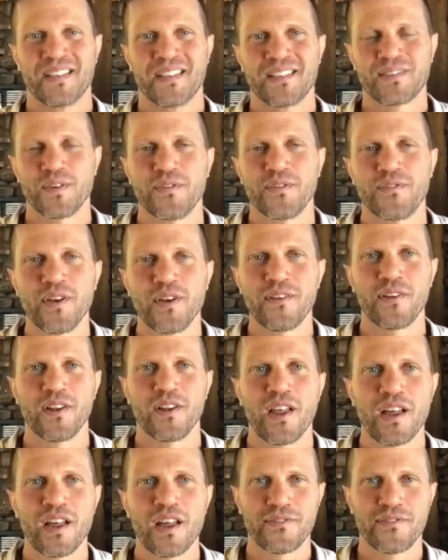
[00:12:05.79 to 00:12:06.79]
So if you have a
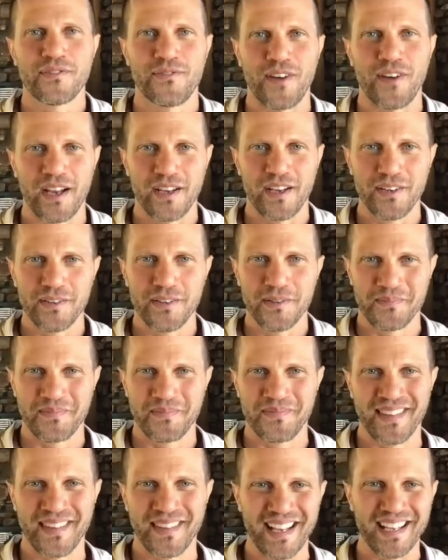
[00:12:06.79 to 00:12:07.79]
lot of fire
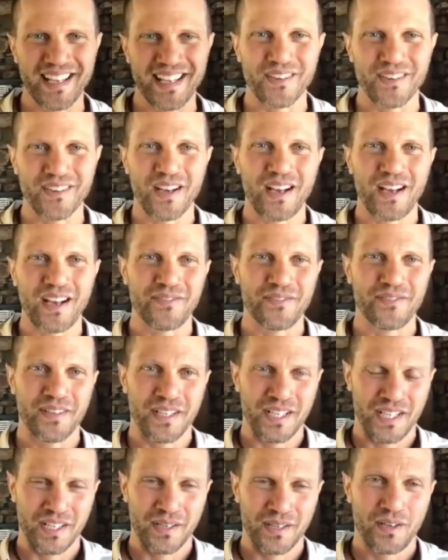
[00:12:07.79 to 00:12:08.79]
and you have
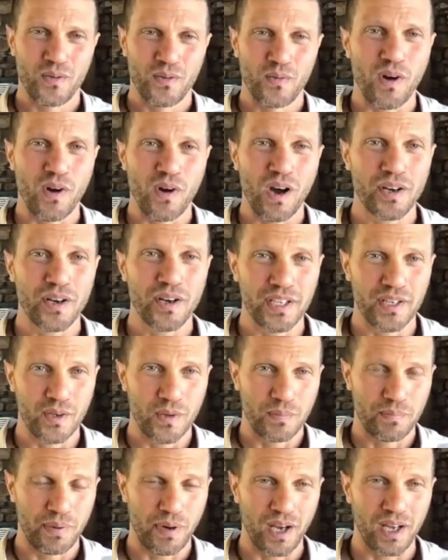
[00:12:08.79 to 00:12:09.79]
water in
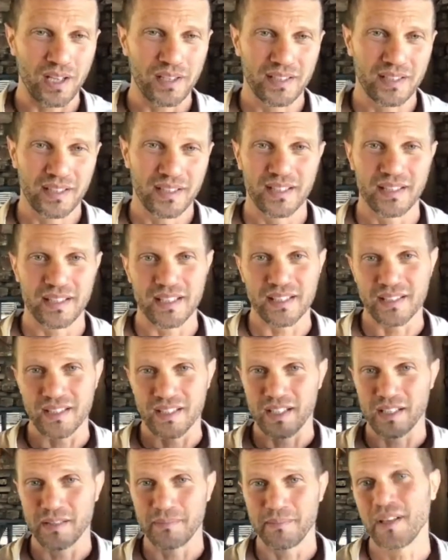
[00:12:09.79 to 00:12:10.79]
your pot, there's
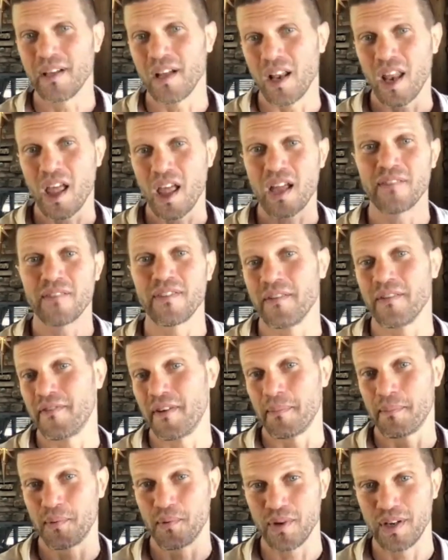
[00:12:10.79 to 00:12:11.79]
going to be a lot of
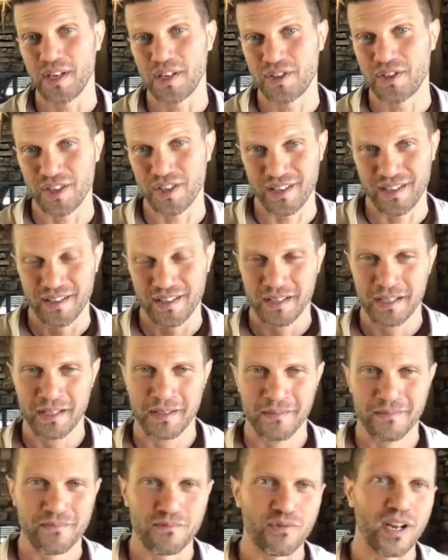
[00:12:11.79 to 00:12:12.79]
evaporation,
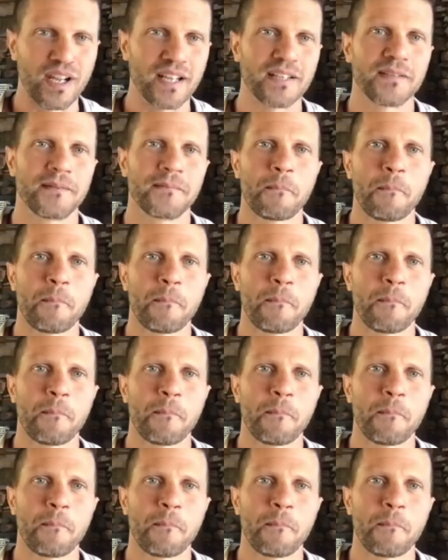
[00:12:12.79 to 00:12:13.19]
right?